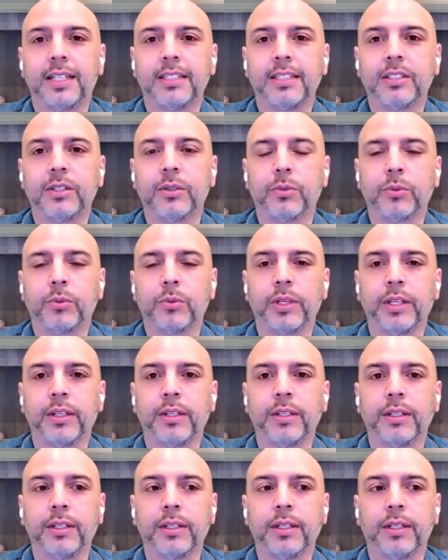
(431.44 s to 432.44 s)
a really
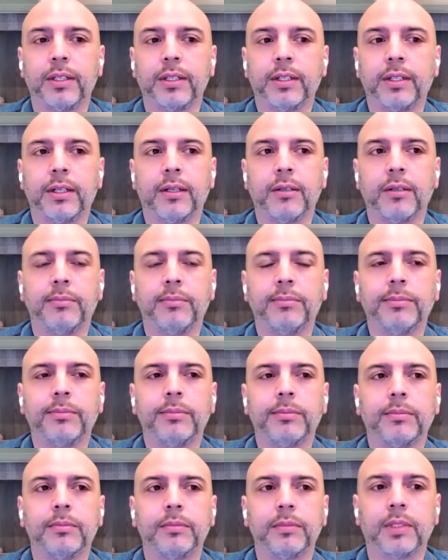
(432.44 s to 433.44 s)
good,
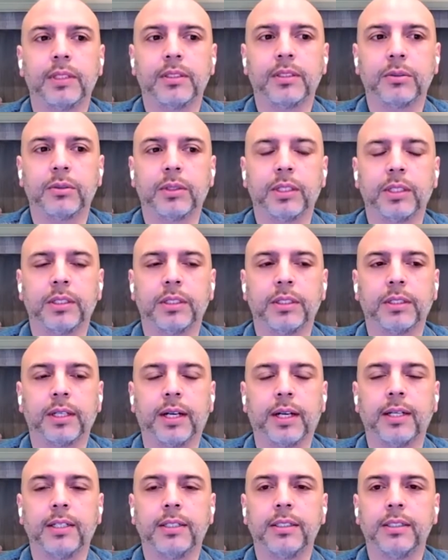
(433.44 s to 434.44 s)
that's a really good thought.